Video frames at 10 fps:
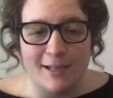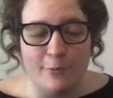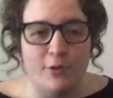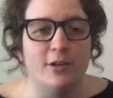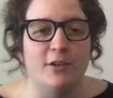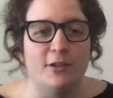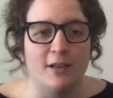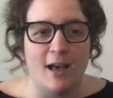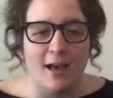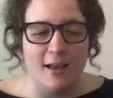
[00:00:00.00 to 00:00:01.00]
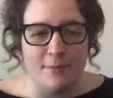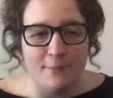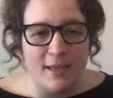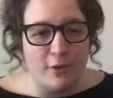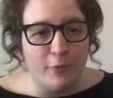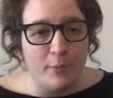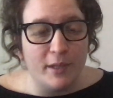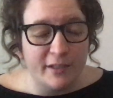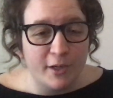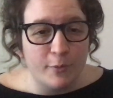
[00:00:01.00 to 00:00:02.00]
it will make you
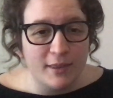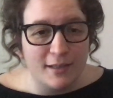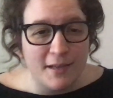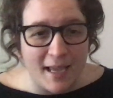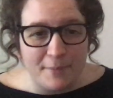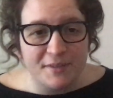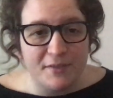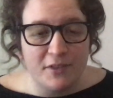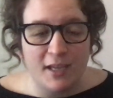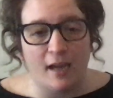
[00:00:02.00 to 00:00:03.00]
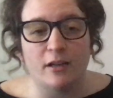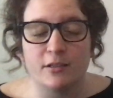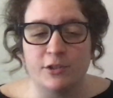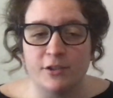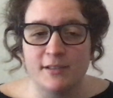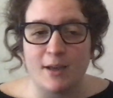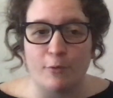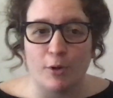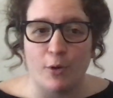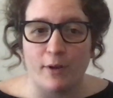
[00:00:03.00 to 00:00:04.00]
familiar with the names of the characters that
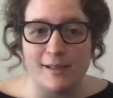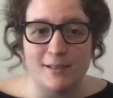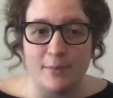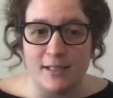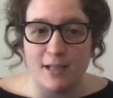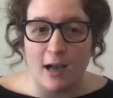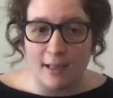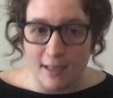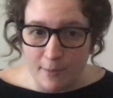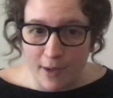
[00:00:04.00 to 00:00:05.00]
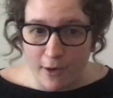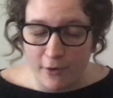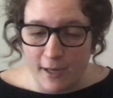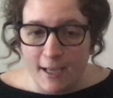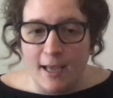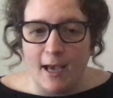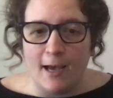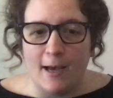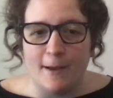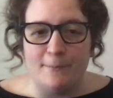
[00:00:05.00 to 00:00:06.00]
we're going to be talking about
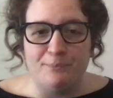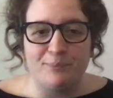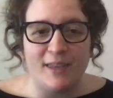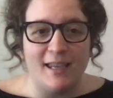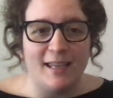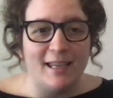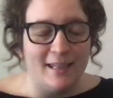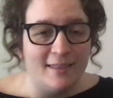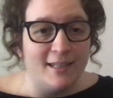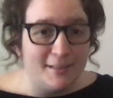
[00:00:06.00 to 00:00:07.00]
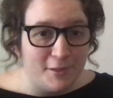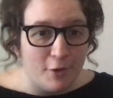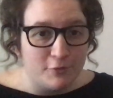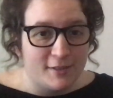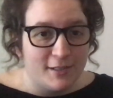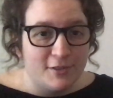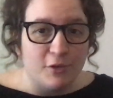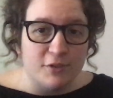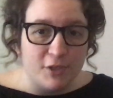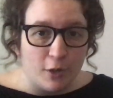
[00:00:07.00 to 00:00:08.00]
in these notes. So
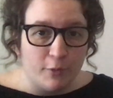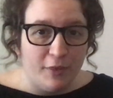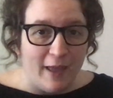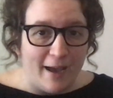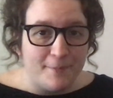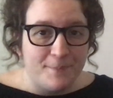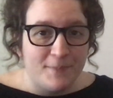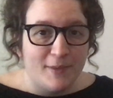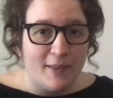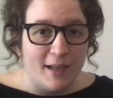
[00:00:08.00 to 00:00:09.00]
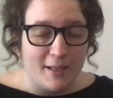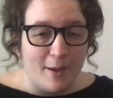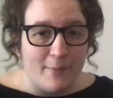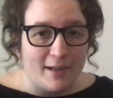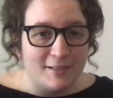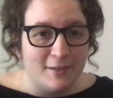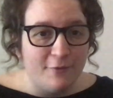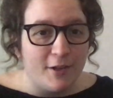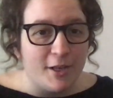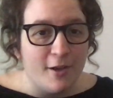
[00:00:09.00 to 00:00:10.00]
start with that, then come back to the
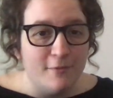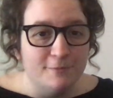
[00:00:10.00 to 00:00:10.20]
video.